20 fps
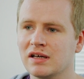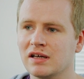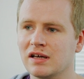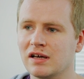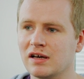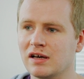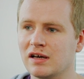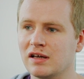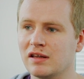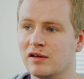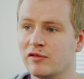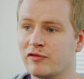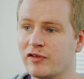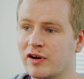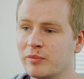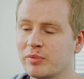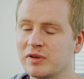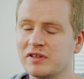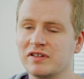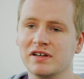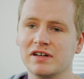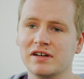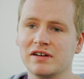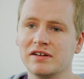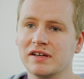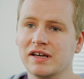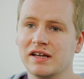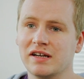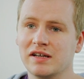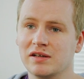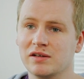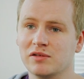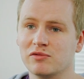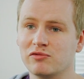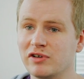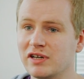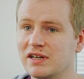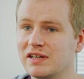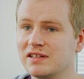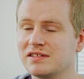They're very particular in
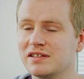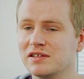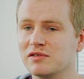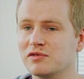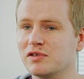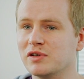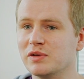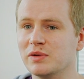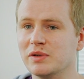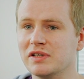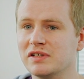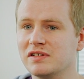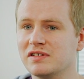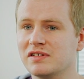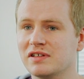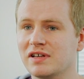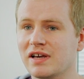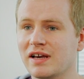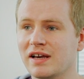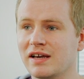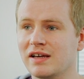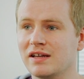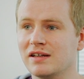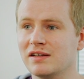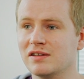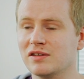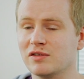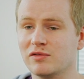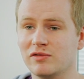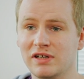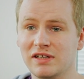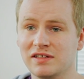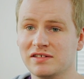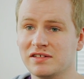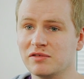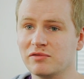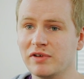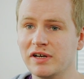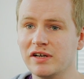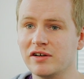getting realistic fluids and
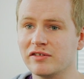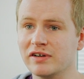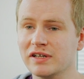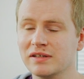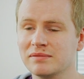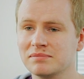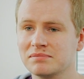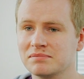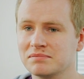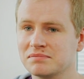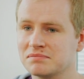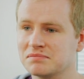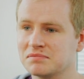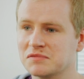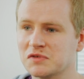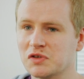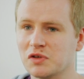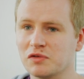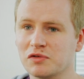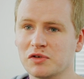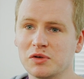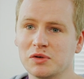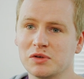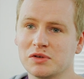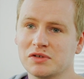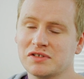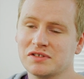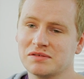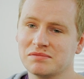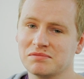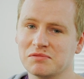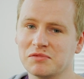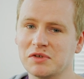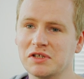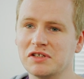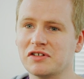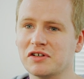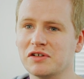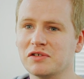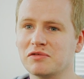realistic rendering. So of course
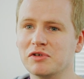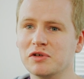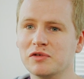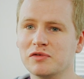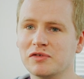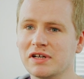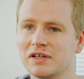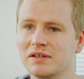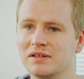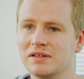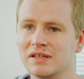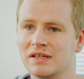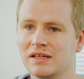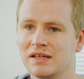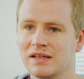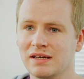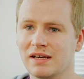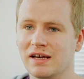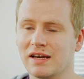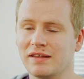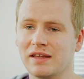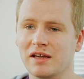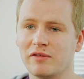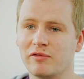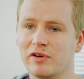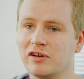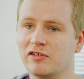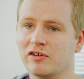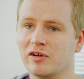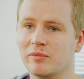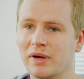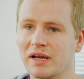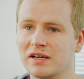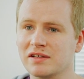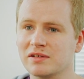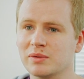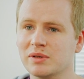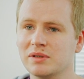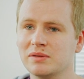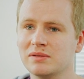we chose RealFlow and their renderer
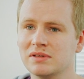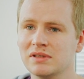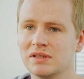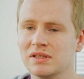Maxwell.